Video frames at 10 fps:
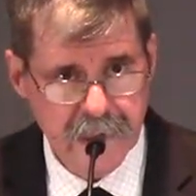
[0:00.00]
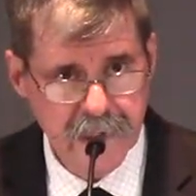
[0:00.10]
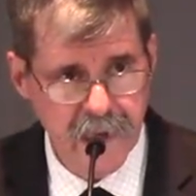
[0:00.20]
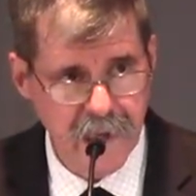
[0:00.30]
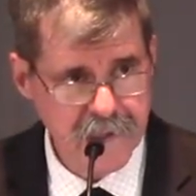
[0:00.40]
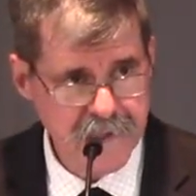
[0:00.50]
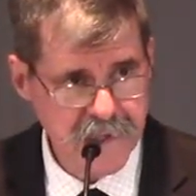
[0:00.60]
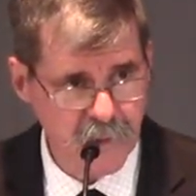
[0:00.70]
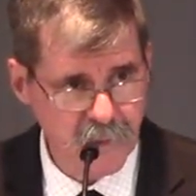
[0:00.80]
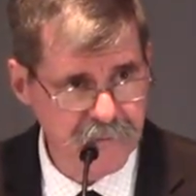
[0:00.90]
God has
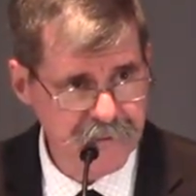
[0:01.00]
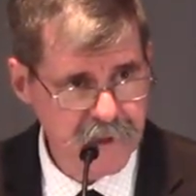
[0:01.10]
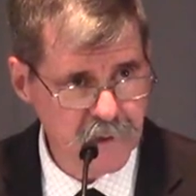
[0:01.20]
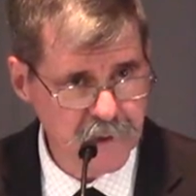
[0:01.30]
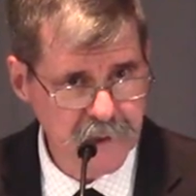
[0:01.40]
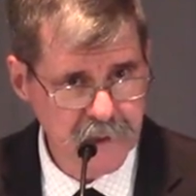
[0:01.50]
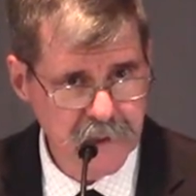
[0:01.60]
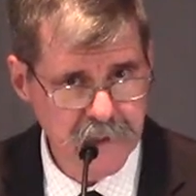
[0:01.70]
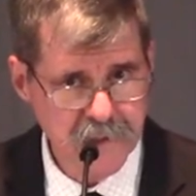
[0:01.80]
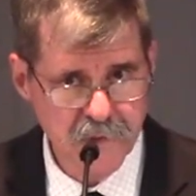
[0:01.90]
not revealed
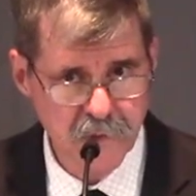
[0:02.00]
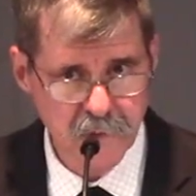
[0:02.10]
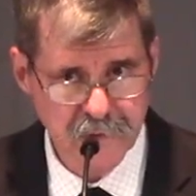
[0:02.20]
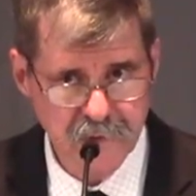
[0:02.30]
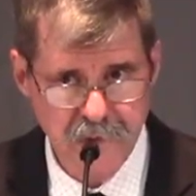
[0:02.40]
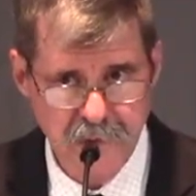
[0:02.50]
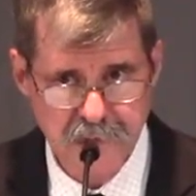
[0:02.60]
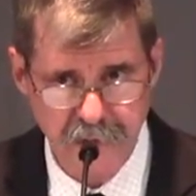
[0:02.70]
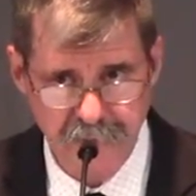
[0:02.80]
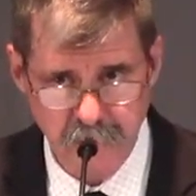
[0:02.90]
his truth to just
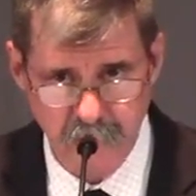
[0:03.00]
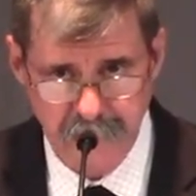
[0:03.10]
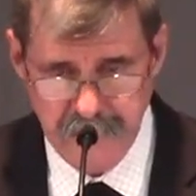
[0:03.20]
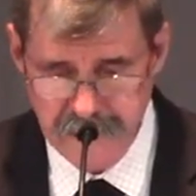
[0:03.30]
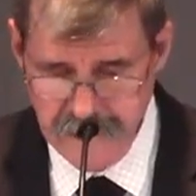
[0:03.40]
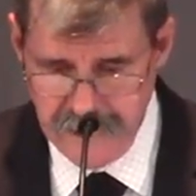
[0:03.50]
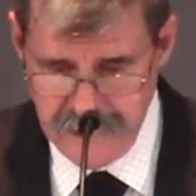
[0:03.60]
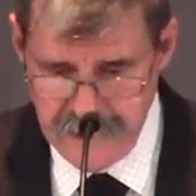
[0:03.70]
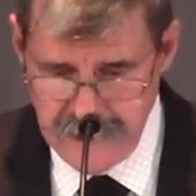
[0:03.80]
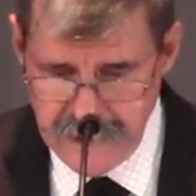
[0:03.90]
everyone.
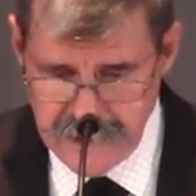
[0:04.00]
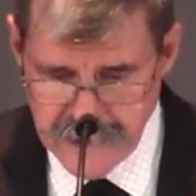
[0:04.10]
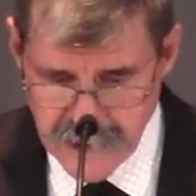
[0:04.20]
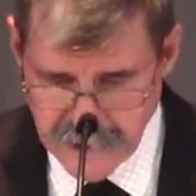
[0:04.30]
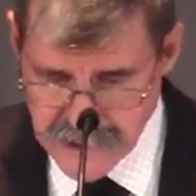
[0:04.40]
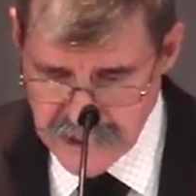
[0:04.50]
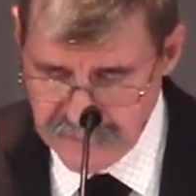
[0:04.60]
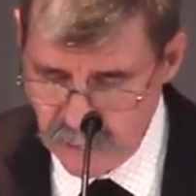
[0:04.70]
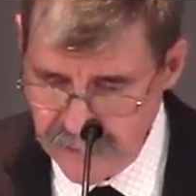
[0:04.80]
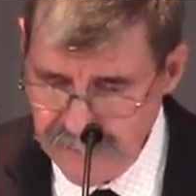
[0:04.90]
John
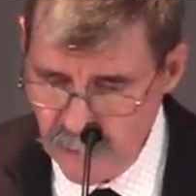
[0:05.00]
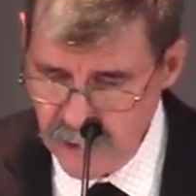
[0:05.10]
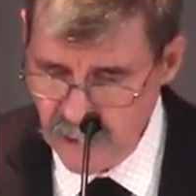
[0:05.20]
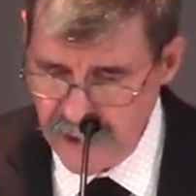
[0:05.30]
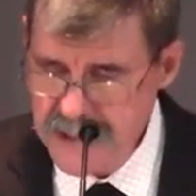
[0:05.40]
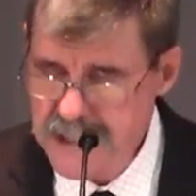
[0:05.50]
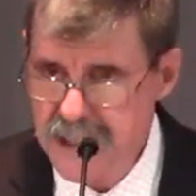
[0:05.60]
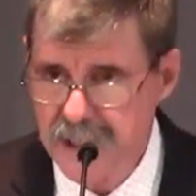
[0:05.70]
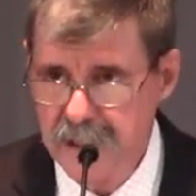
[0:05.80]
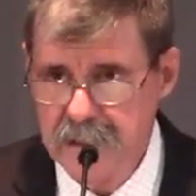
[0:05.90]
6:44 Christ
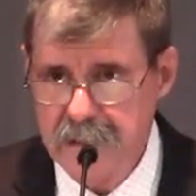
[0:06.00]
said,